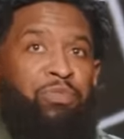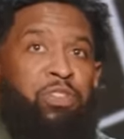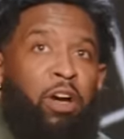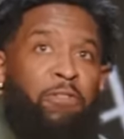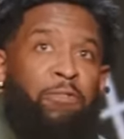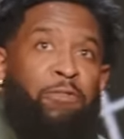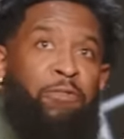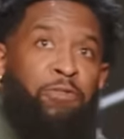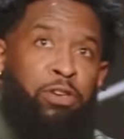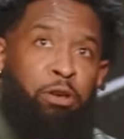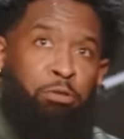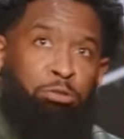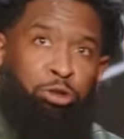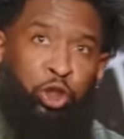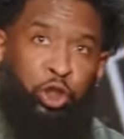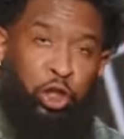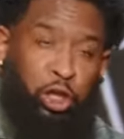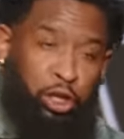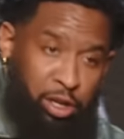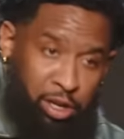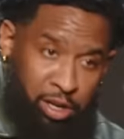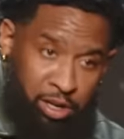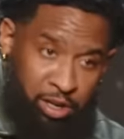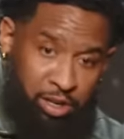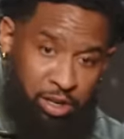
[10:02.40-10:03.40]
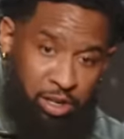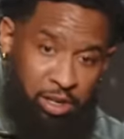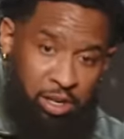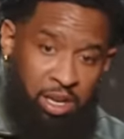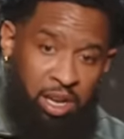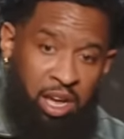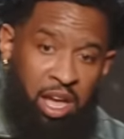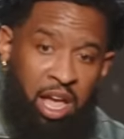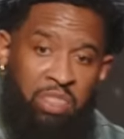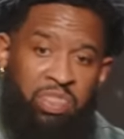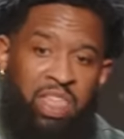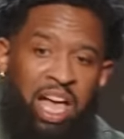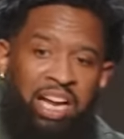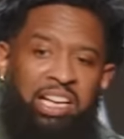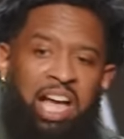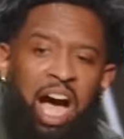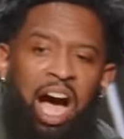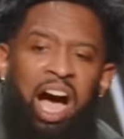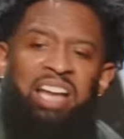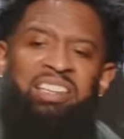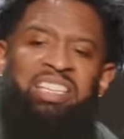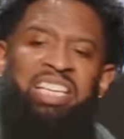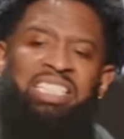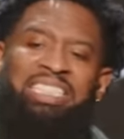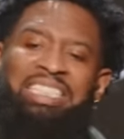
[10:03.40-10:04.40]
the future that
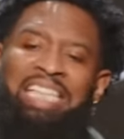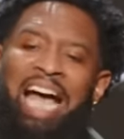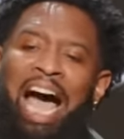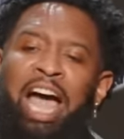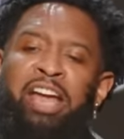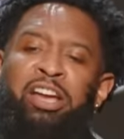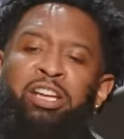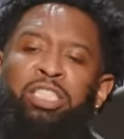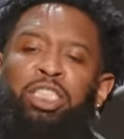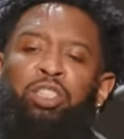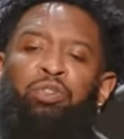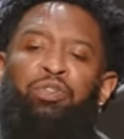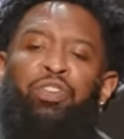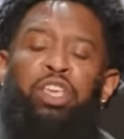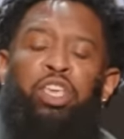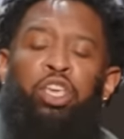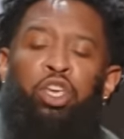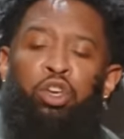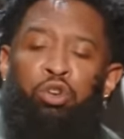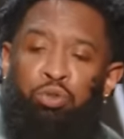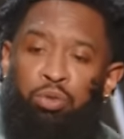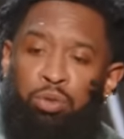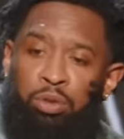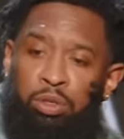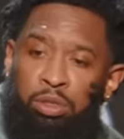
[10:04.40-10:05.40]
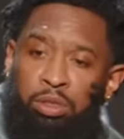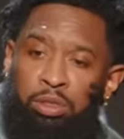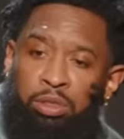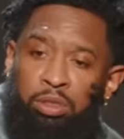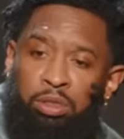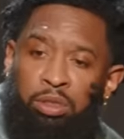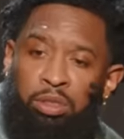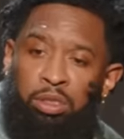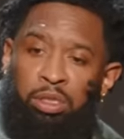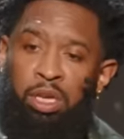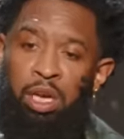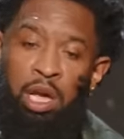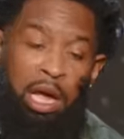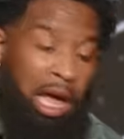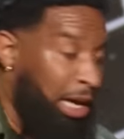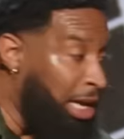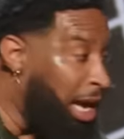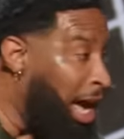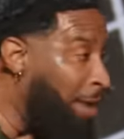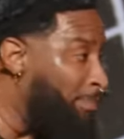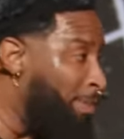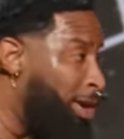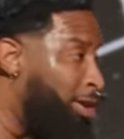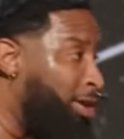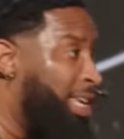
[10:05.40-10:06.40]
God desires for you.
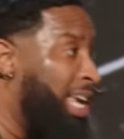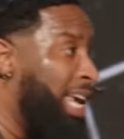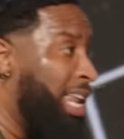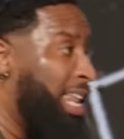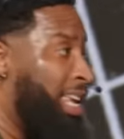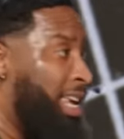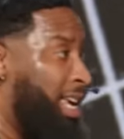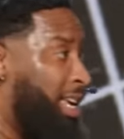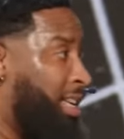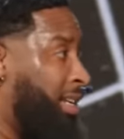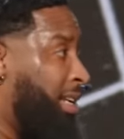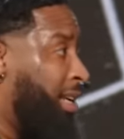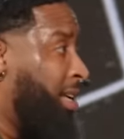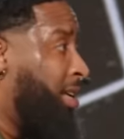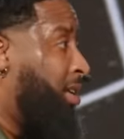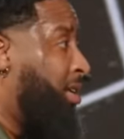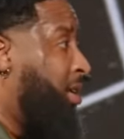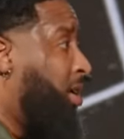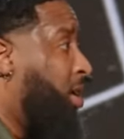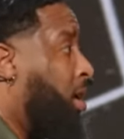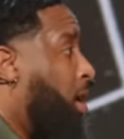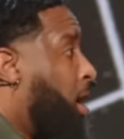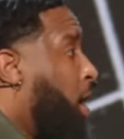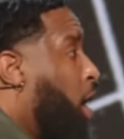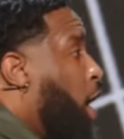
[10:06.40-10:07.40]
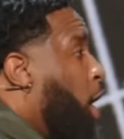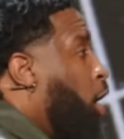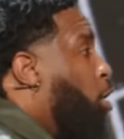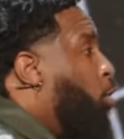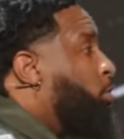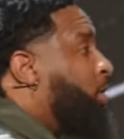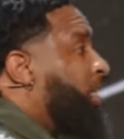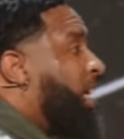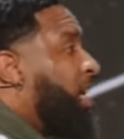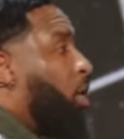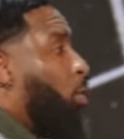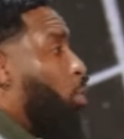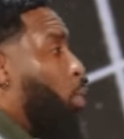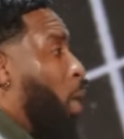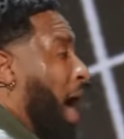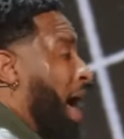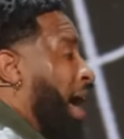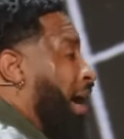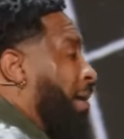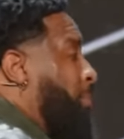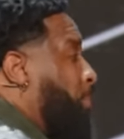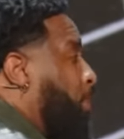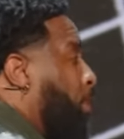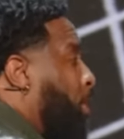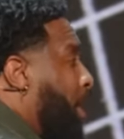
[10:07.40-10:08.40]
Come here, Gideon, who's in a
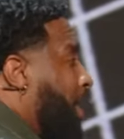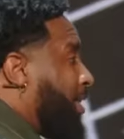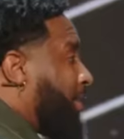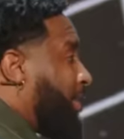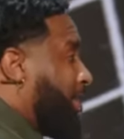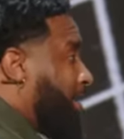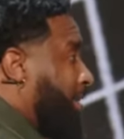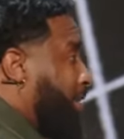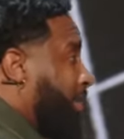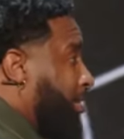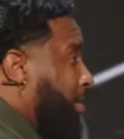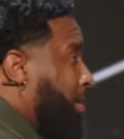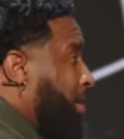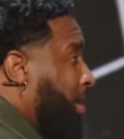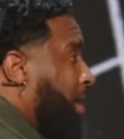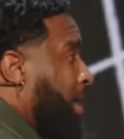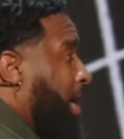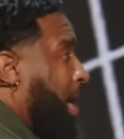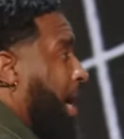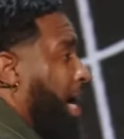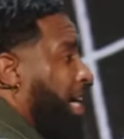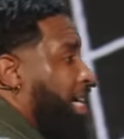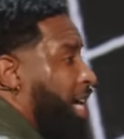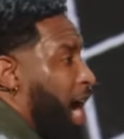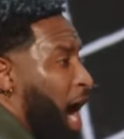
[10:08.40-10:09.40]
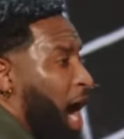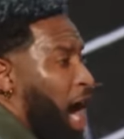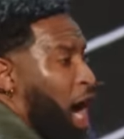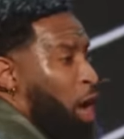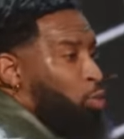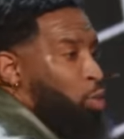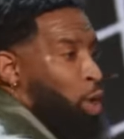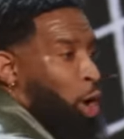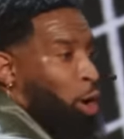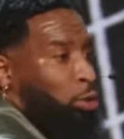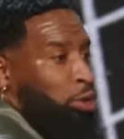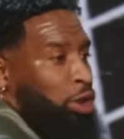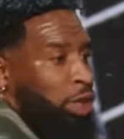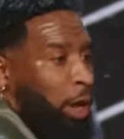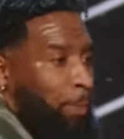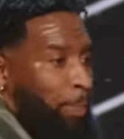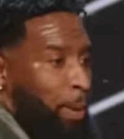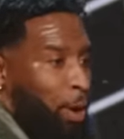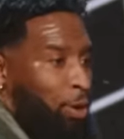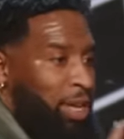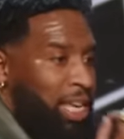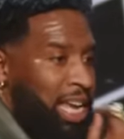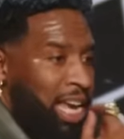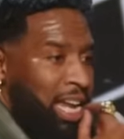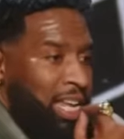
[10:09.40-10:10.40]
wine press. God rose up
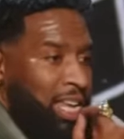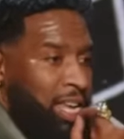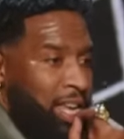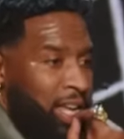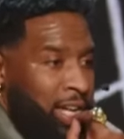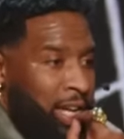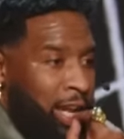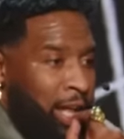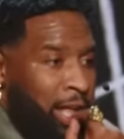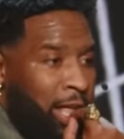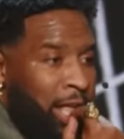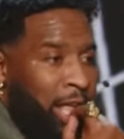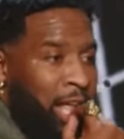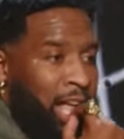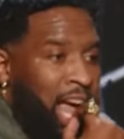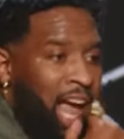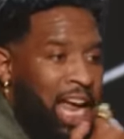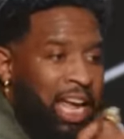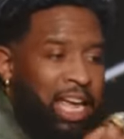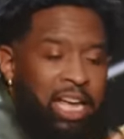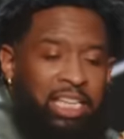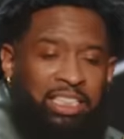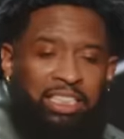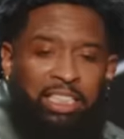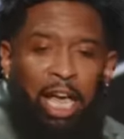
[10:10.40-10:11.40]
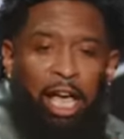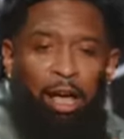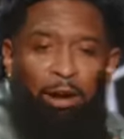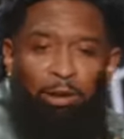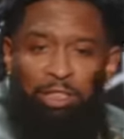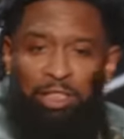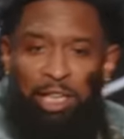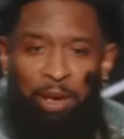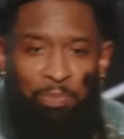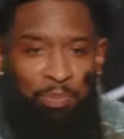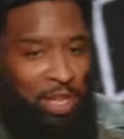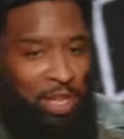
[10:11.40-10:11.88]
on Gideon and he tells him